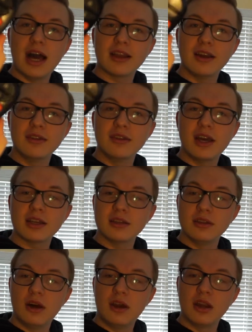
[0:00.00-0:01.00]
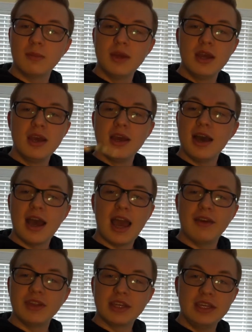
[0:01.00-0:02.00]
unlock, alarm. I
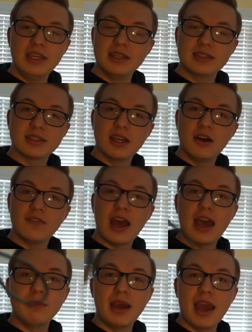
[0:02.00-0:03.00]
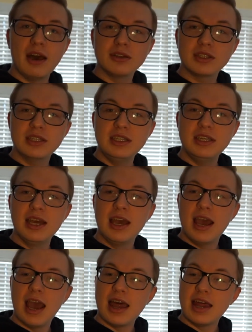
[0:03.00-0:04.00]
have the key itself. I have my house key.
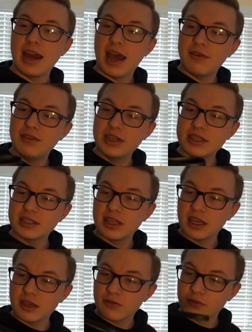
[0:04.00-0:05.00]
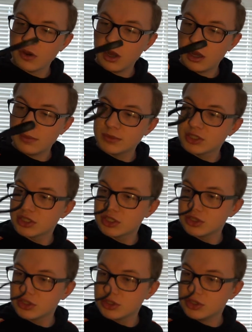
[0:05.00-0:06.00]
And then I have this thing from
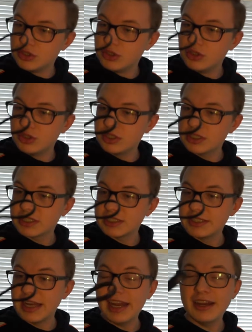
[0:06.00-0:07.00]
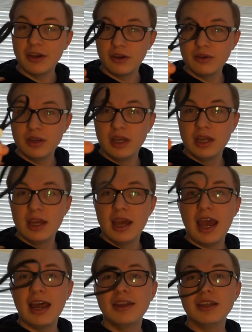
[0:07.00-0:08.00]
Snado.
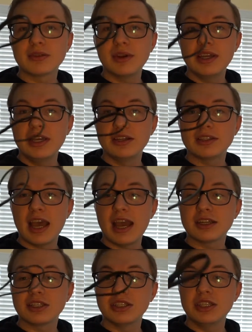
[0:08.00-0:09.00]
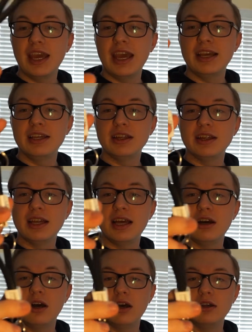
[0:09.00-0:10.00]
And this right here is actually a
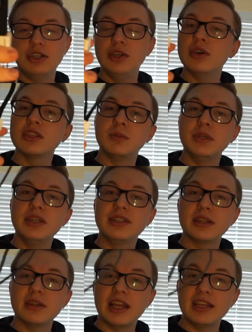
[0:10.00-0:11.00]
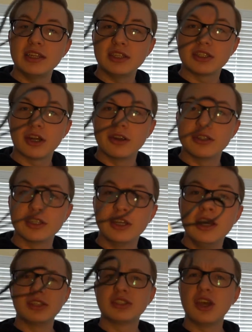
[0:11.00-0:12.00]
USB to lightning charger.
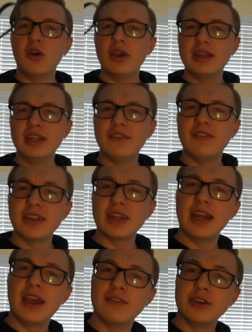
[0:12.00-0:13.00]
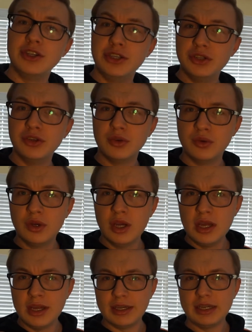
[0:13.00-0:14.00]
So in the event that I ever do
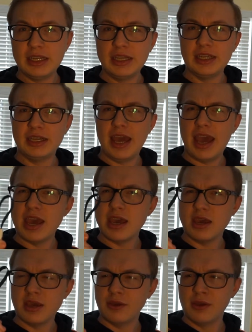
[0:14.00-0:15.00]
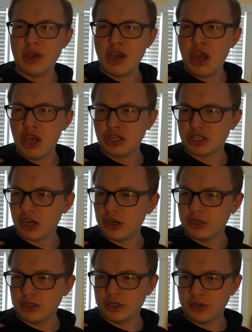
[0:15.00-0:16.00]
need a
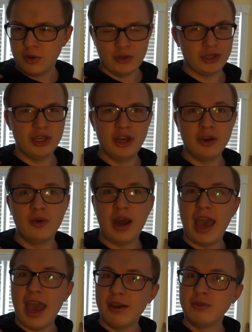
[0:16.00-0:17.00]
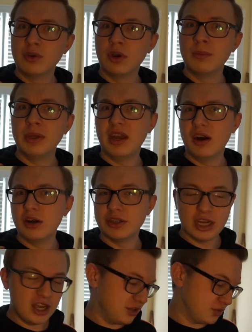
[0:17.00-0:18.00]
charger on the go, I have one on me at all
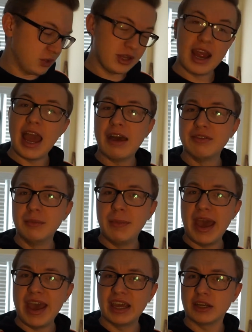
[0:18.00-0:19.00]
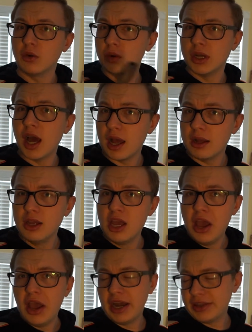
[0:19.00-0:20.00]
times whether I have the bag or not.
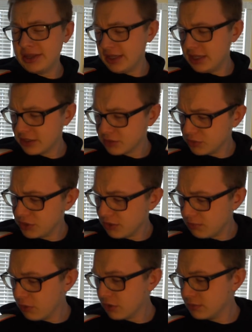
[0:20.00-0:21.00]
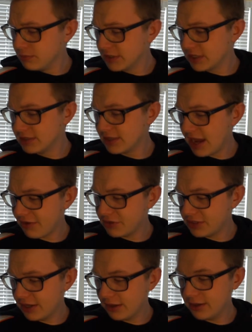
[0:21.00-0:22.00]
And I think that that's really important because half
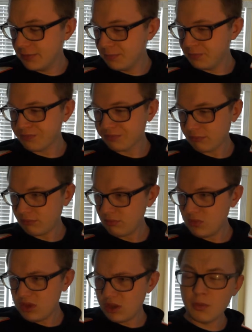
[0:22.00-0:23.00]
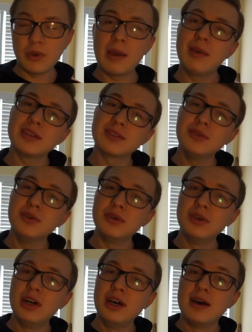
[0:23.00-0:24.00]
the time when I'm at
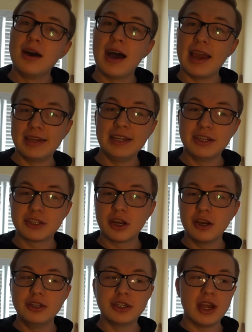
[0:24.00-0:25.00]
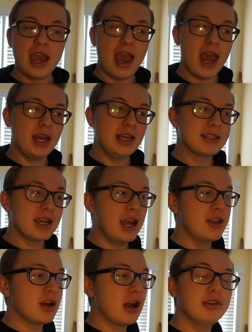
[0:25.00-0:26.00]
school, I need a charger, and it's
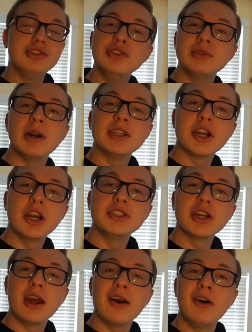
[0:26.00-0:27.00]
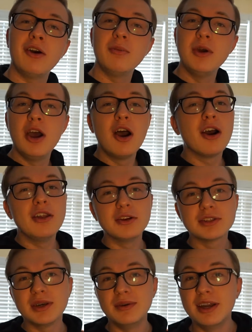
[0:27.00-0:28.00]
either I was using my charger at home or there
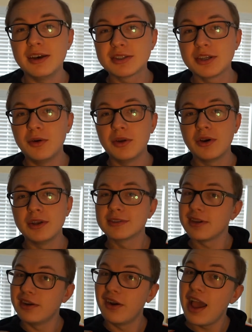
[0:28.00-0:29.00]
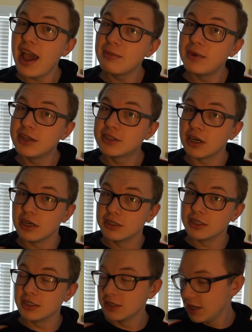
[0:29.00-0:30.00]
was something else going on so I don't have my
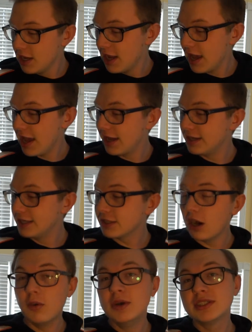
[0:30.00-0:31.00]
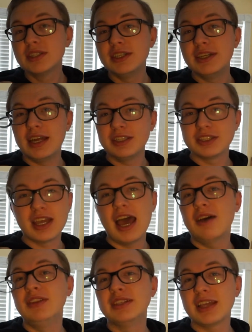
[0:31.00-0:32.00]
charger. And it's always good to just
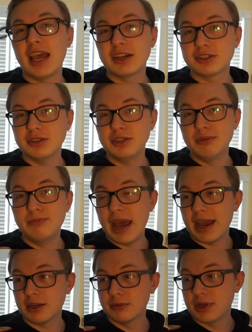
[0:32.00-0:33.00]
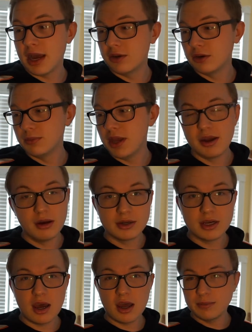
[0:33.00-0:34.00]
have this extra little backup guy on me at all
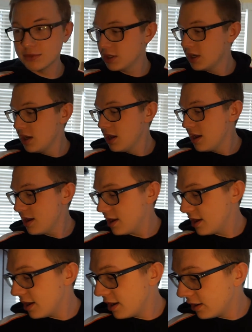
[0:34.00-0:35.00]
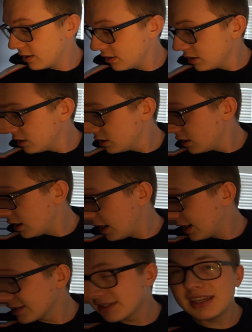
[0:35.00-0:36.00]
times. And
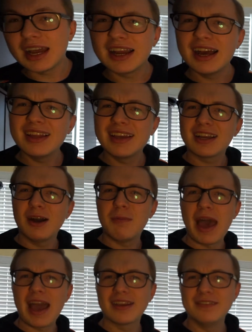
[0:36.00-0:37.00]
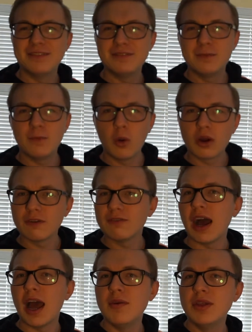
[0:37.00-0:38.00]
honestly, I got like a pack of 4 or
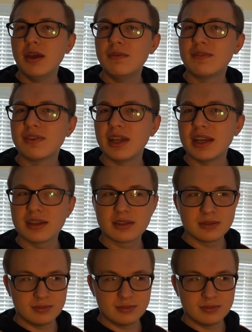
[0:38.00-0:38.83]
5 of them for like